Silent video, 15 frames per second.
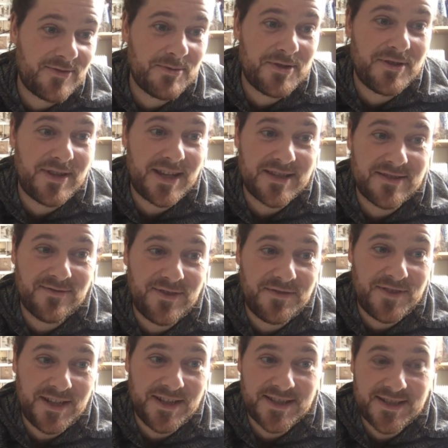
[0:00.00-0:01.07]
from
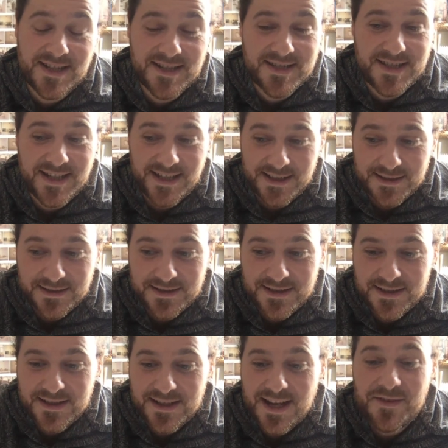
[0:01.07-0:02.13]
2015 to 16,
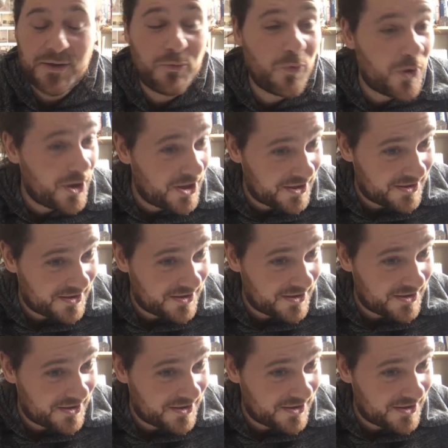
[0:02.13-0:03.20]
having worked